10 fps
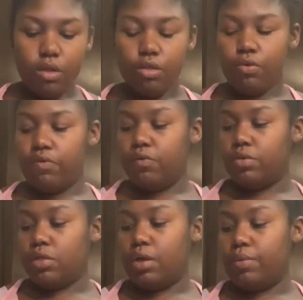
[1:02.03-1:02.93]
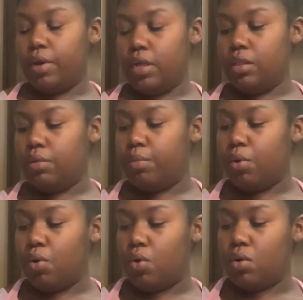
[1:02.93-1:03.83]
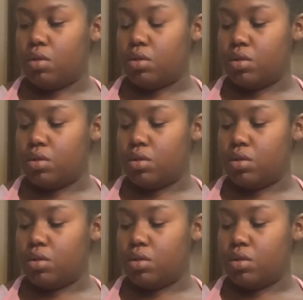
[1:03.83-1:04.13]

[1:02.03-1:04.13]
3/4 cup right in the bowl.